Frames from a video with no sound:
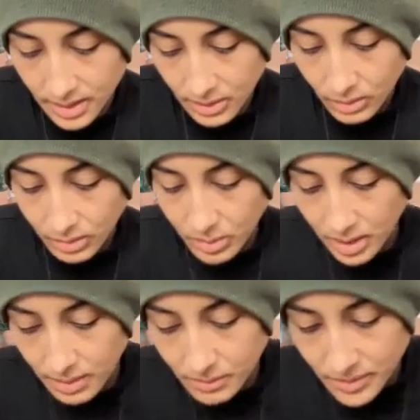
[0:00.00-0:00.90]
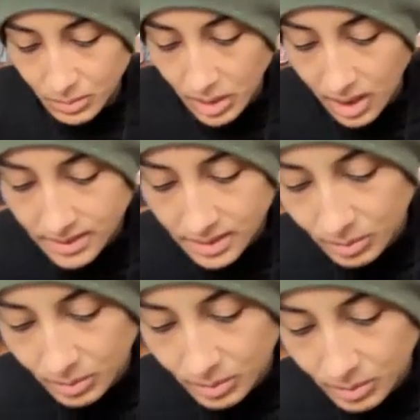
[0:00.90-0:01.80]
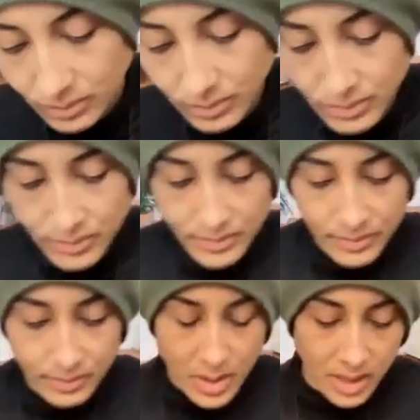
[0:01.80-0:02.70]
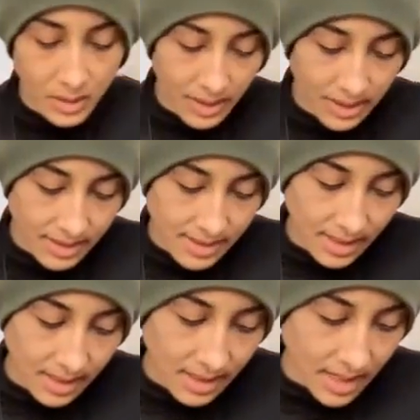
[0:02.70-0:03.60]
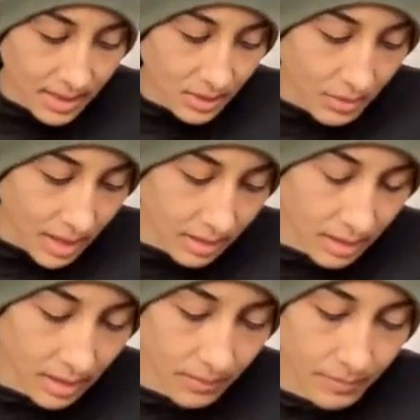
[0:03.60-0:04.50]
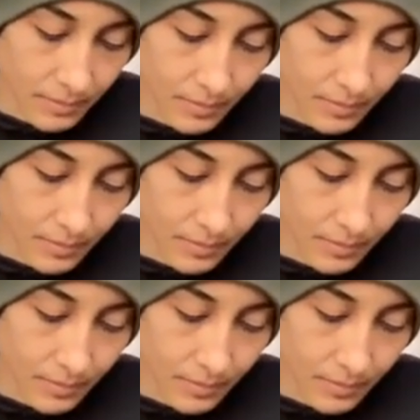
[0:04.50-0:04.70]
And it only becomes possible when you can see that duality.